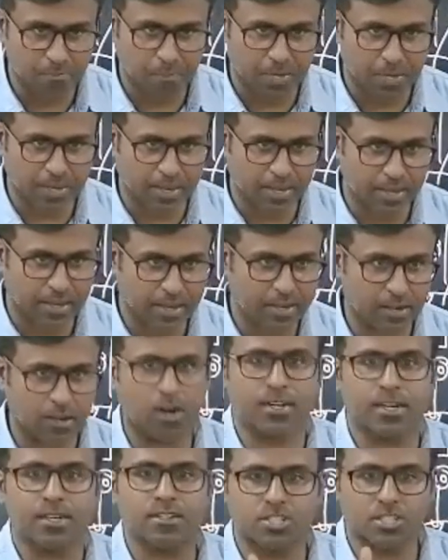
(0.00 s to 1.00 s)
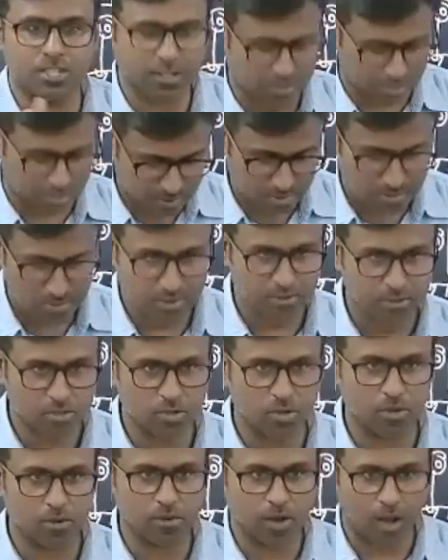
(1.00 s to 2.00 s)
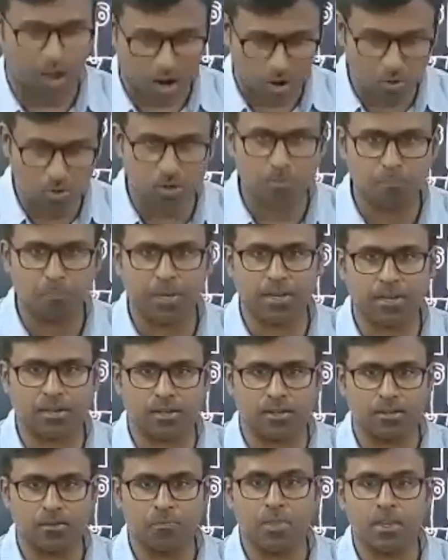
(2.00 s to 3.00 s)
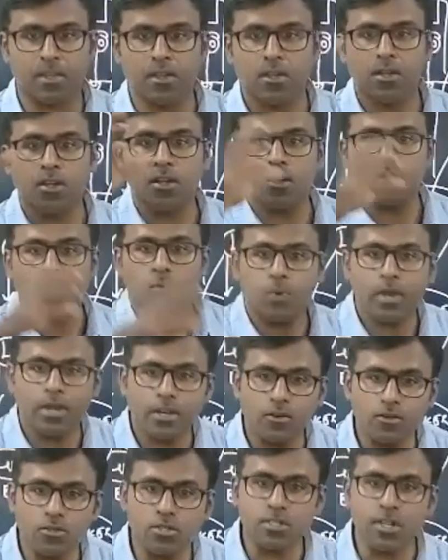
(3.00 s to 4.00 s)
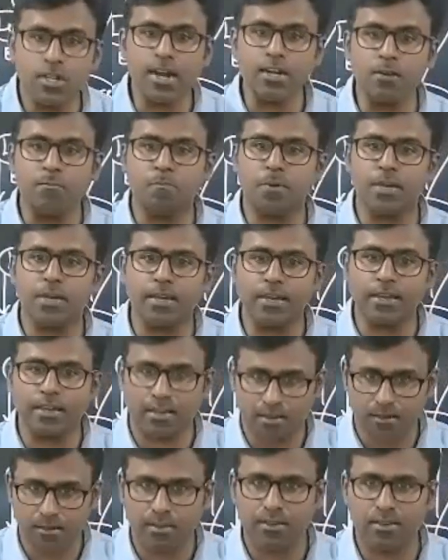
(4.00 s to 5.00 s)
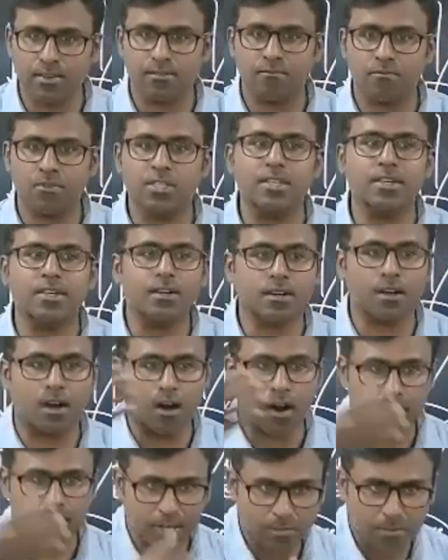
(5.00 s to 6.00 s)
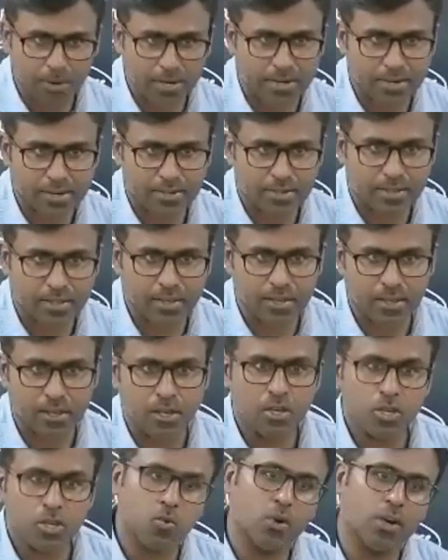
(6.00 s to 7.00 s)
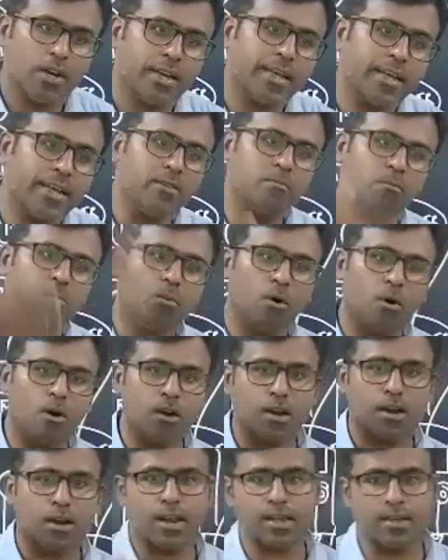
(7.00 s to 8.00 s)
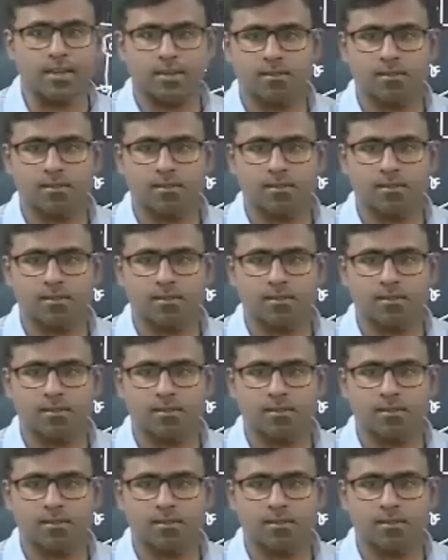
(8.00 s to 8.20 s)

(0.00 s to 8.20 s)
picking, cotton gin. So how to pick? When you start picking with an automated thing, you will need more, la?